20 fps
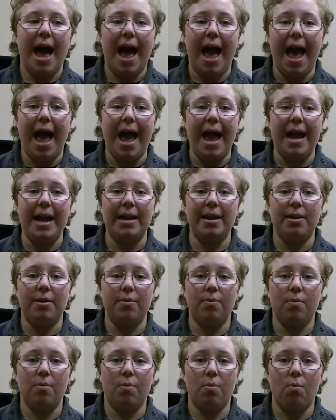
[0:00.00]
And
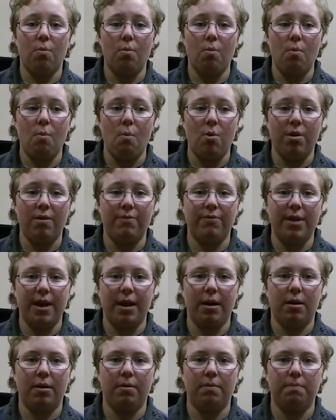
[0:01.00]
one of
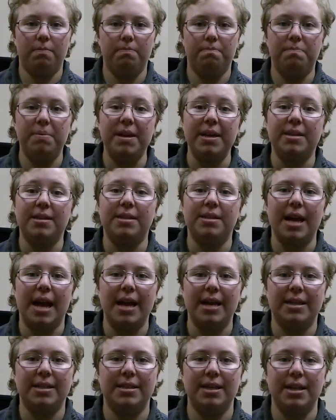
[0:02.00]
their big
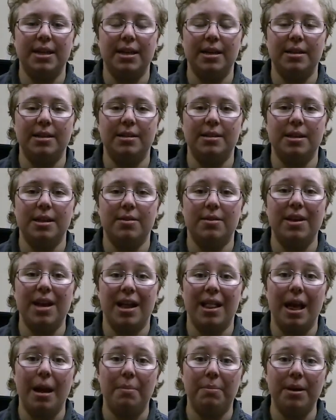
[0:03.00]
sites is the
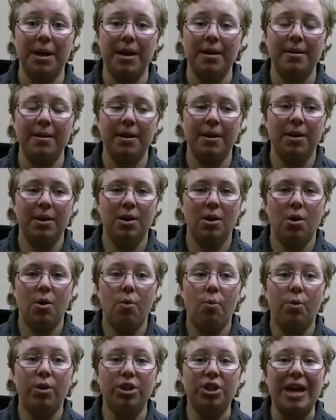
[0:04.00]
Alhambra,
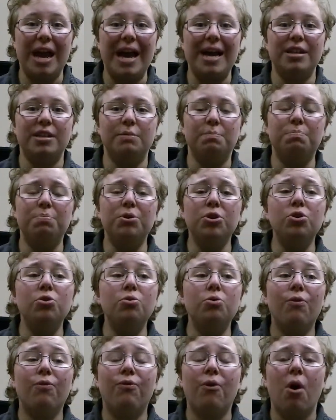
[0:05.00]
which has
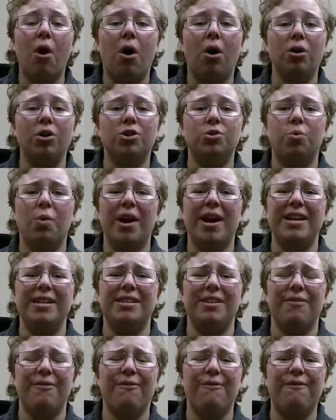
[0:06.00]
beautiful archways
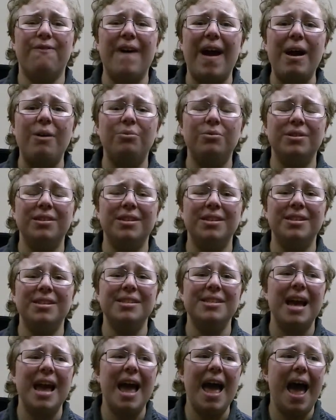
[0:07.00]
and
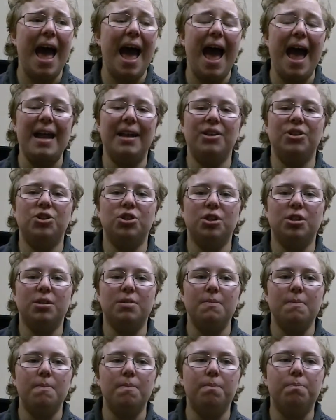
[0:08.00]
fountains, and it's just
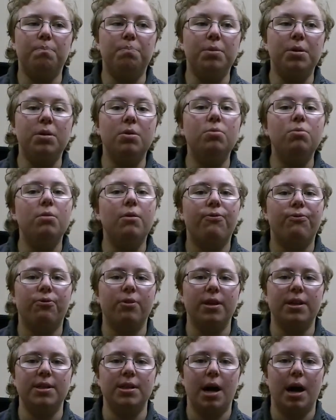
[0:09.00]

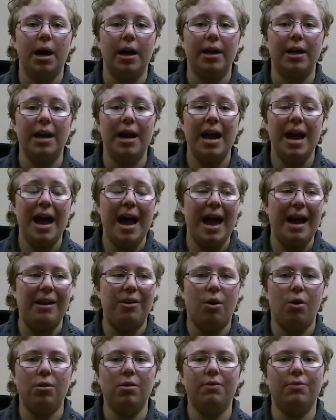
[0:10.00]
beautifully done. And
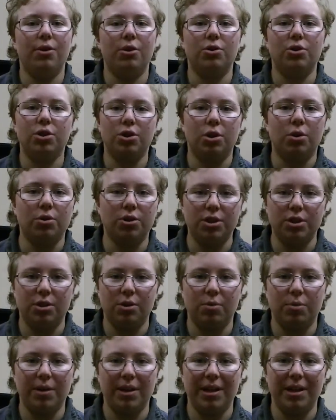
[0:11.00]
all of their churches are
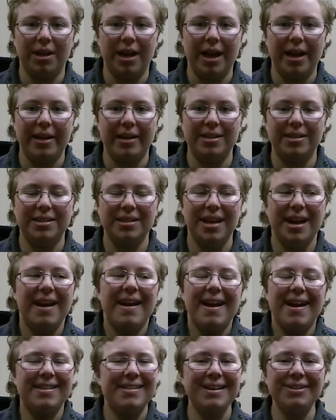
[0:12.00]
really nice.
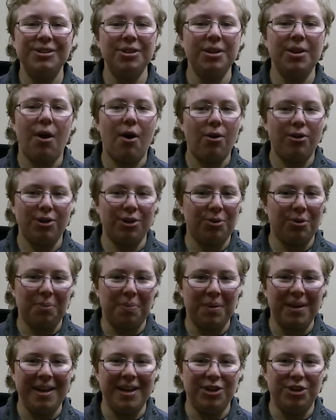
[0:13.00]
Essentially, all
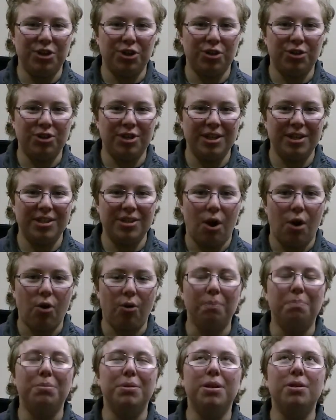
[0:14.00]
European churches are
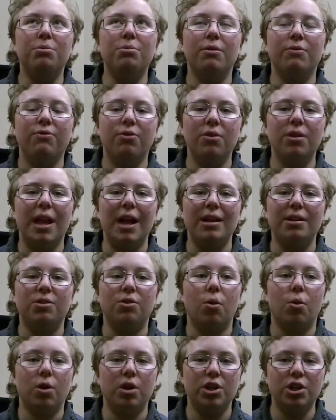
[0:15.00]
beautiful and
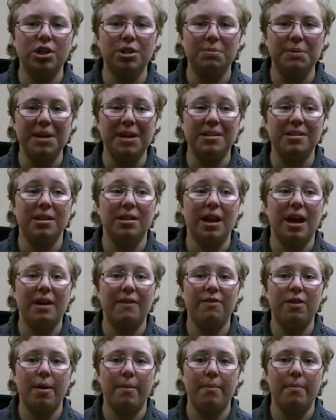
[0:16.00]
gorgeous because a lot
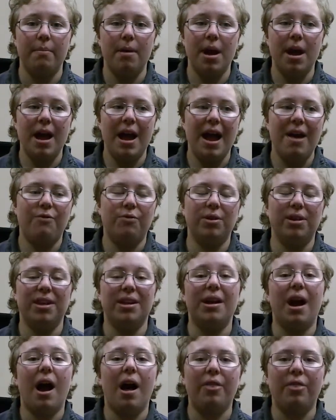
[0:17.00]
of them have really
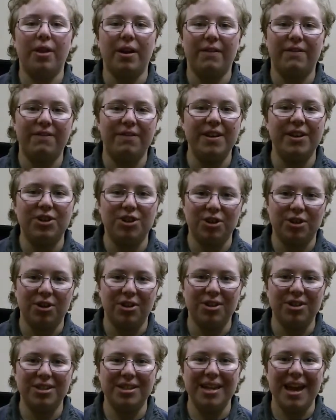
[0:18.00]
Gothic
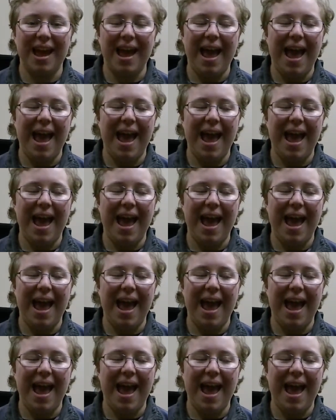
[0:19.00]
features.